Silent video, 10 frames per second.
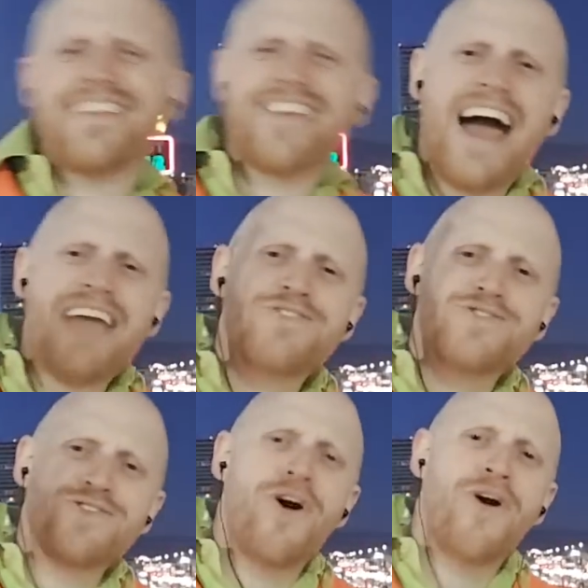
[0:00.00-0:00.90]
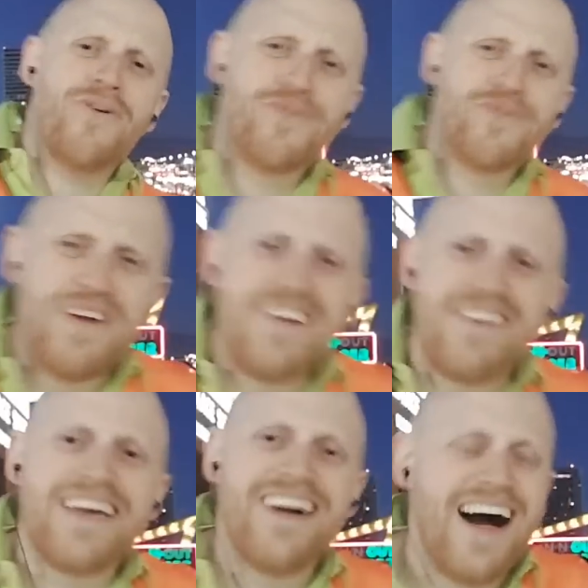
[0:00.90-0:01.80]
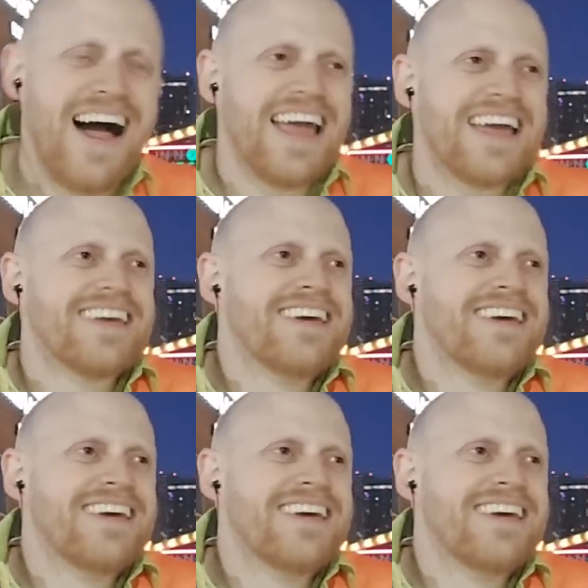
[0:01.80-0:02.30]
So I don't really like